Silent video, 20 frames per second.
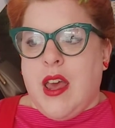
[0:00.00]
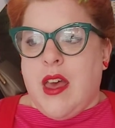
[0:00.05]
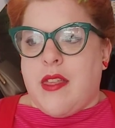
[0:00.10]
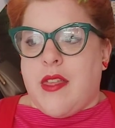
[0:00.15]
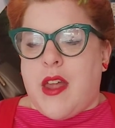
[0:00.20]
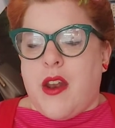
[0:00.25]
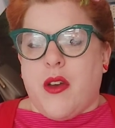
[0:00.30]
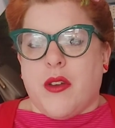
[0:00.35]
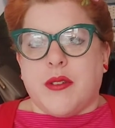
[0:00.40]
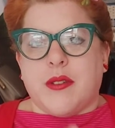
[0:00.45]

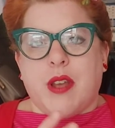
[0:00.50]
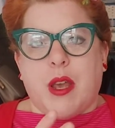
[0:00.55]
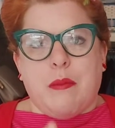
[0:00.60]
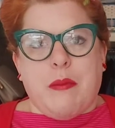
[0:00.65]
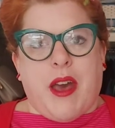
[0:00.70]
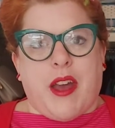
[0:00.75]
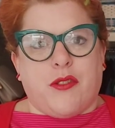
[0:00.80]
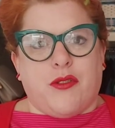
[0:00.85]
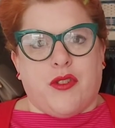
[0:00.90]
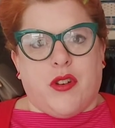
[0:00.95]
They're not so
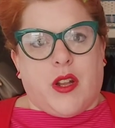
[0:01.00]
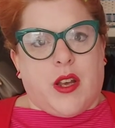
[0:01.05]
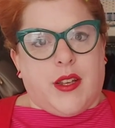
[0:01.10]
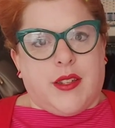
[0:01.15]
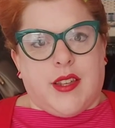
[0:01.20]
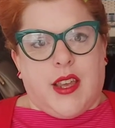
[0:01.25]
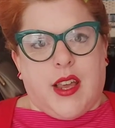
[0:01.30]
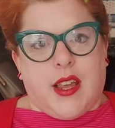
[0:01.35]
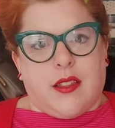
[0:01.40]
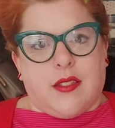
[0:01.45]

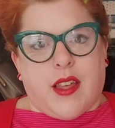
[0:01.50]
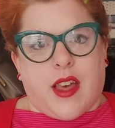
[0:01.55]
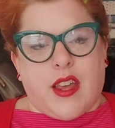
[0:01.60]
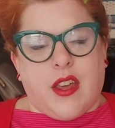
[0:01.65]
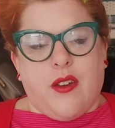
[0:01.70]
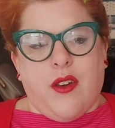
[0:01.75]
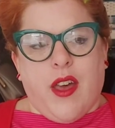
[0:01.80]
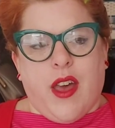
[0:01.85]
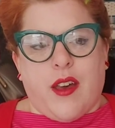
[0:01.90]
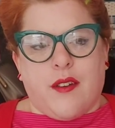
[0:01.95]
patronising that
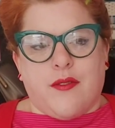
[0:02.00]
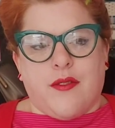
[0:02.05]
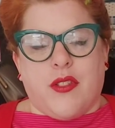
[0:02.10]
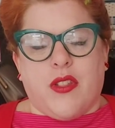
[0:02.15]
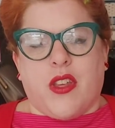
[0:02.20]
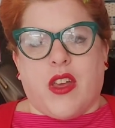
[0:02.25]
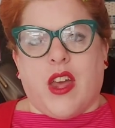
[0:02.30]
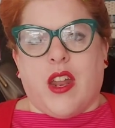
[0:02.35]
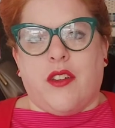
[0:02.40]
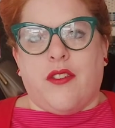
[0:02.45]
you have
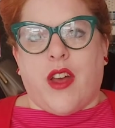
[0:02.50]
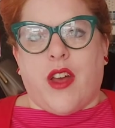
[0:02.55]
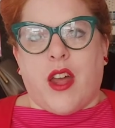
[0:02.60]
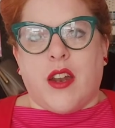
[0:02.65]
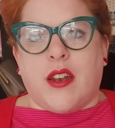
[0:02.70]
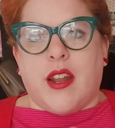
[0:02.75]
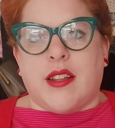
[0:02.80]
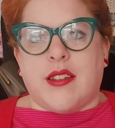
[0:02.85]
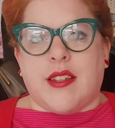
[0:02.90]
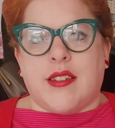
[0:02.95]
the kind of
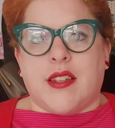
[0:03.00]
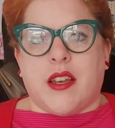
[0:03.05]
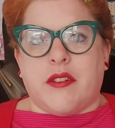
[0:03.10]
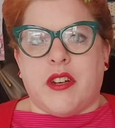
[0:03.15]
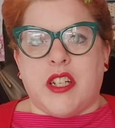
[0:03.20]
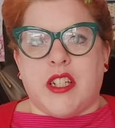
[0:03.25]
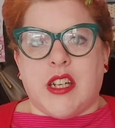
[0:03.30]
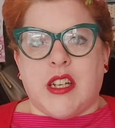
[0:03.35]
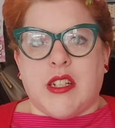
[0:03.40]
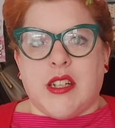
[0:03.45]

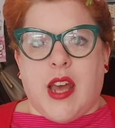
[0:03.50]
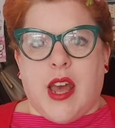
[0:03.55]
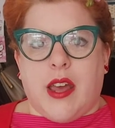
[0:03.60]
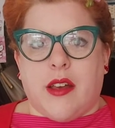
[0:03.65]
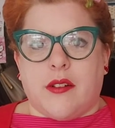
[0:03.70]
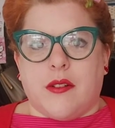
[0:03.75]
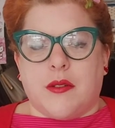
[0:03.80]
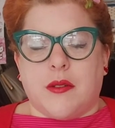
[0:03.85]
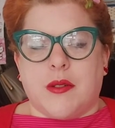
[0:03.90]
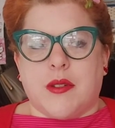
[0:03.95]
unnecessary
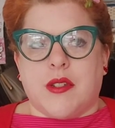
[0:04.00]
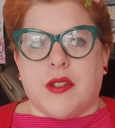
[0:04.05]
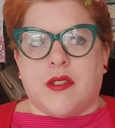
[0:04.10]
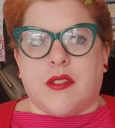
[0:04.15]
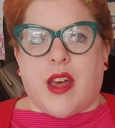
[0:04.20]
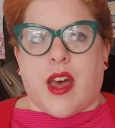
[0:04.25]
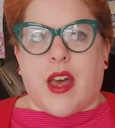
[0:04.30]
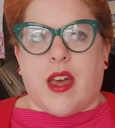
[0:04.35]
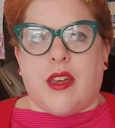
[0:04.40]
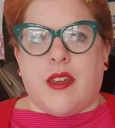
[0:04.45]
details
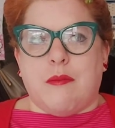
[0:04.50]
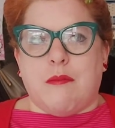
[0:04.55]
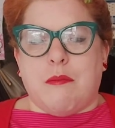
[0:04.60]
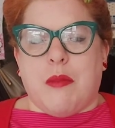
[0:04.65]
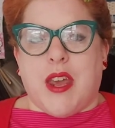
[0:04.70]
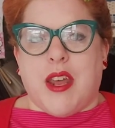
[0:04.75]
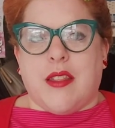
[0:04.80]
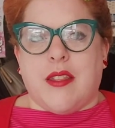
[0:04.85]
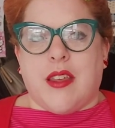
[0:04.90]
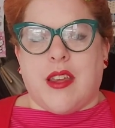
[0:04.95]
that
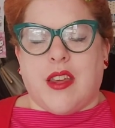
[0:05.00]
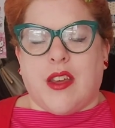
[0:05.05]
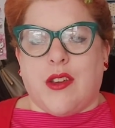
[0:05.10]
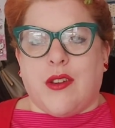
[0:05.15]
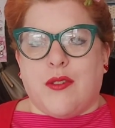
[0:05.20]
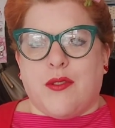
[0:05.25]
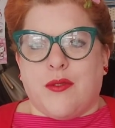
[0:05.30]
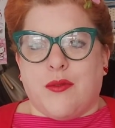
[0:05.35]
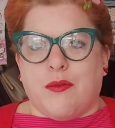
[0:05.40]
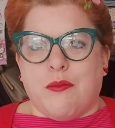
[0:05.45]
mean that
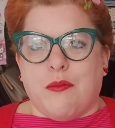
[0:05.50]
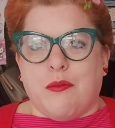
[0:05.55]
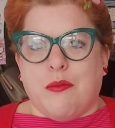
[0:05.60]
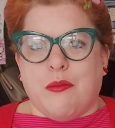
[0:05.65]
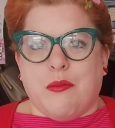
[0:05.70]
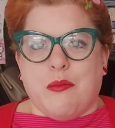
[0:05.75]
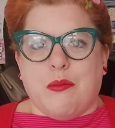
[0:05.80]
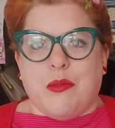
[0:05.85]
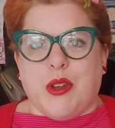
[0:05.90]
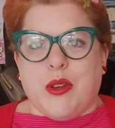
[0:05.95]

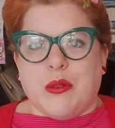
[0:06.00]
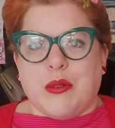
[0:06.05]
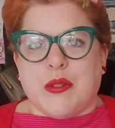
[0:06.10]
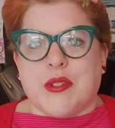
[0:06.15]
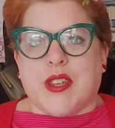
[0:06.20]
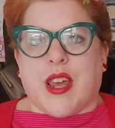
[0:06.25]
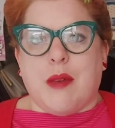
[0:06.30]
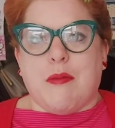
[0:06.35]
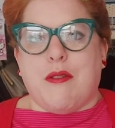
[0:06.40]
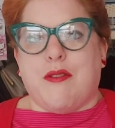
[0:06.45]
you
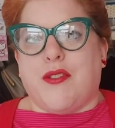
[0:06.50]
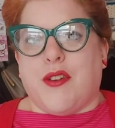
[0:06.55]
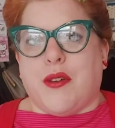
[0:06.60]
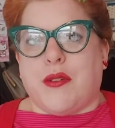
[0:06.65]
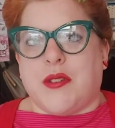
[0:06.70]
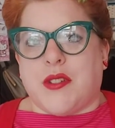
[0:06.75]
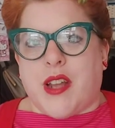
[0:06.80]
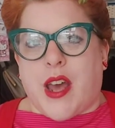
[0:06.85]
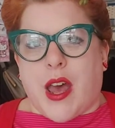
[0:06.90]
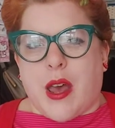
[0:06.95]
skip a few
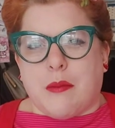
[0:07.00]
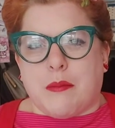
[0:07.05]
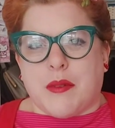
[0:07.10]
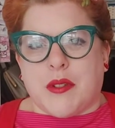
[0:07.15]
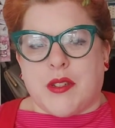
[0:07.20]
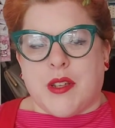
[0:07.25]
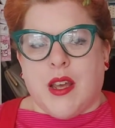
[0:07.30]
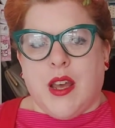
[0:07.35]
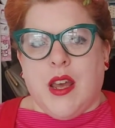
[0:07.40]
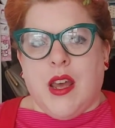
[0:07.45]

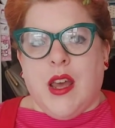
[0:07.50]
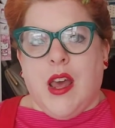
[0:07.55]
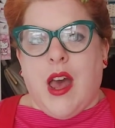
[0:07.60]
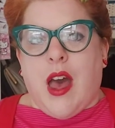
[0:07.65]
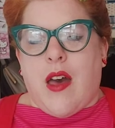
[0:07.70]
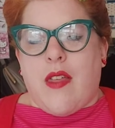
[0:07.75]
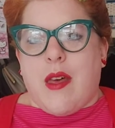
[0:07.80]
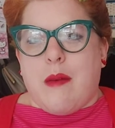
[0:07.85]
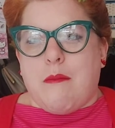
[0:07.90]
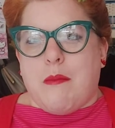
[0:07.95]
steps
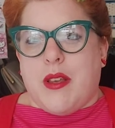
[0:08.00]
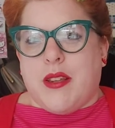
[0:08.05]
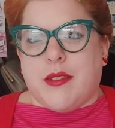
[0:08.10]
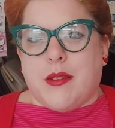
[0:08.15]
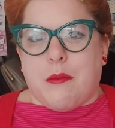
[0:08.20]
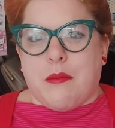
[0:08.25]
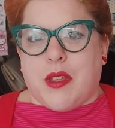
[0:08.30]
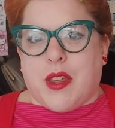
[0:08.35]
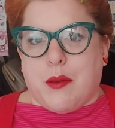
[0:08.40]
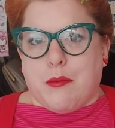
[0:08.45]
and then miss
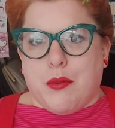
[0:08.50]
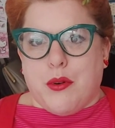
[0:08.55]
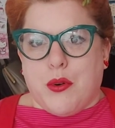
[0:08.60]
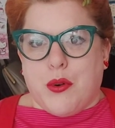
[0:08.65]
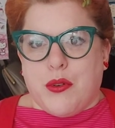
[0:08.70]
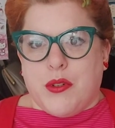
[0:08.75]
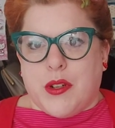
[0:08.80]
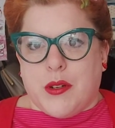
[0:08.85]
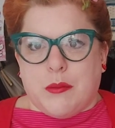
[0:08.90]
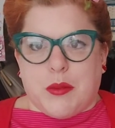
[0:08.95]
something
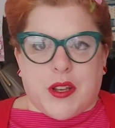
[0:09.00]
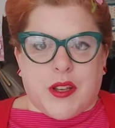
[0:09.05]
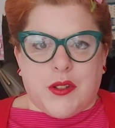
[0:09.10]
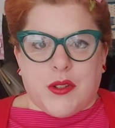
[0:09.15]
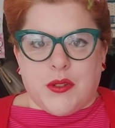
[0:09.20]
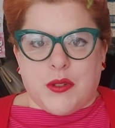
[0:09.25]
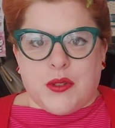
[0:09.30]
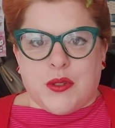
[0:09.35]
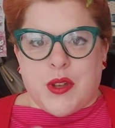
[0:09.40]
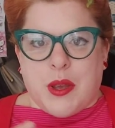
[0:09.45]
important
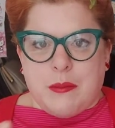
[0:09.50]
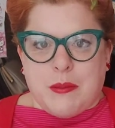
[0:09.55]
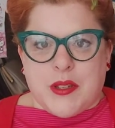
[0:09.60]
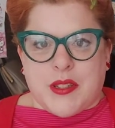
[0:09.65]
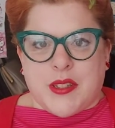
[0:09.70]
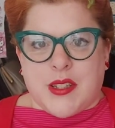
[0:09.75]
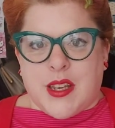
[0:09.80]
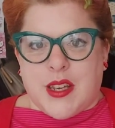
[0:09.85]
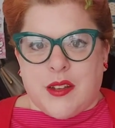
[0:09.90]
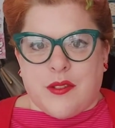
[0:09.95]
because you're so
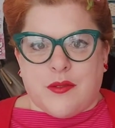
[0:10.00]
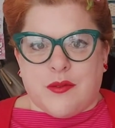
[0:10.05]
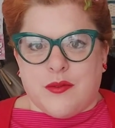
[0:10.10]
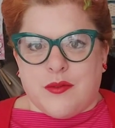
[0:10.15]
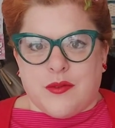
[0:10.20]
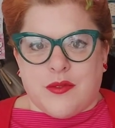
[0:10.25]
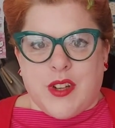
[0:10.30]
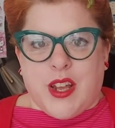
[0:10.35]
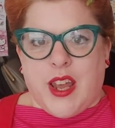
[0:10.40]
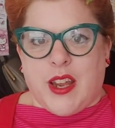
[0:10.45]
busy
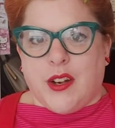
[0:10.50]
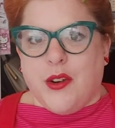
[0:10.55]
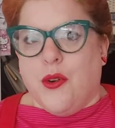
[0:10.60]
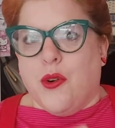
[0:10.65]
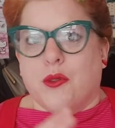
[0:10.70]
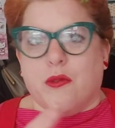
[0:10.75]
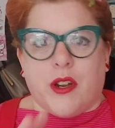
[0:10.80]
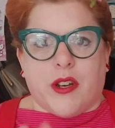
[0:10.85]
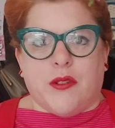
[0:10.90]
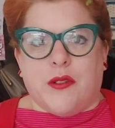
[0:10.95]

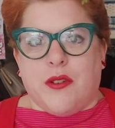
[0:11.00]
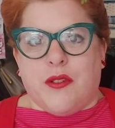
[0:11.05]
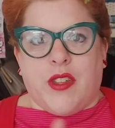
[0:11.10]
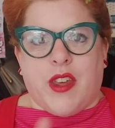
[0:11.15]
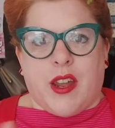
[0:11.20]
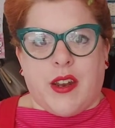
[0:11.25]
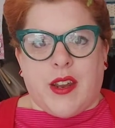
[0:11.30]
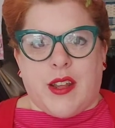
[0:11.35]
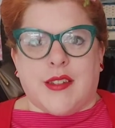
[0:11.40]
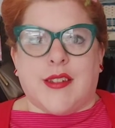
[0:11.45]
ignoring all of the
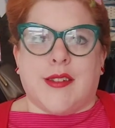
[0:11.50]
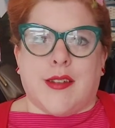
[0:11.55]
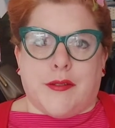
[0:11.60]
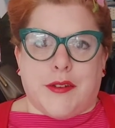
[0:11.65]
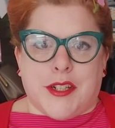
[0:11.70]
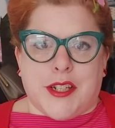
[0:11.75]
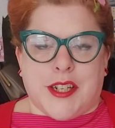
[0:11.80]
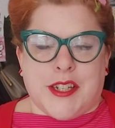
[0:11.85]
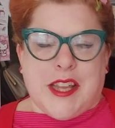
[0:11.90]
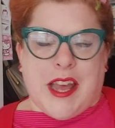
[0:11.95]

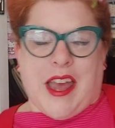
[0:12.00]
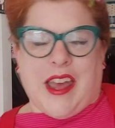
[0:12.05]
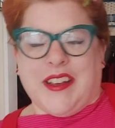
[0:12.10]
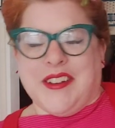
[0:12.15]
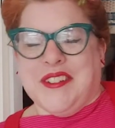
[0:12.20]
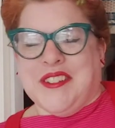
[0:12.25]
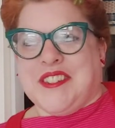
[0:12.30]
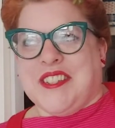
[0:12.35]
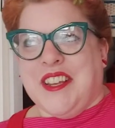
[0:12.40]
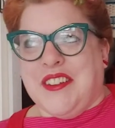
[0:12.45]
unnecessary
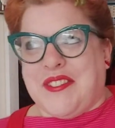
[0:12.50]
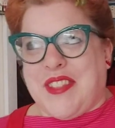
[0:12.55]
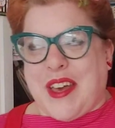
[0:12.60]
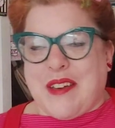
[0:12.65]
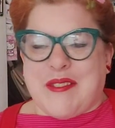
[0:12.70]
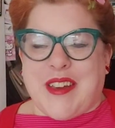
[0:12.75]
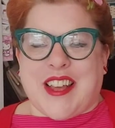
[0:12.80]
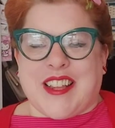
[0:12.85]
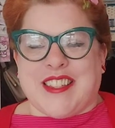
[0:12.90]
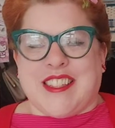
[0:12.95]
details, if
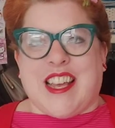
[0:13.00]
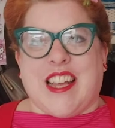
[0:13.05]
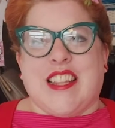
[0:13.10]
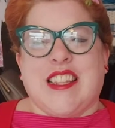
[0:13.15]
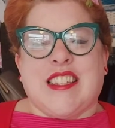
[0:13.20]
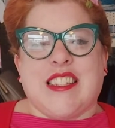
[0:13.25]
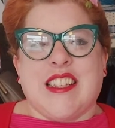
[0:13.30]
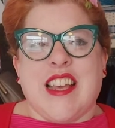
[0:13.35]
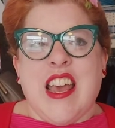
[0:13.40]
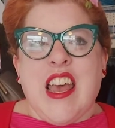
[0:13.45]
that makes sense.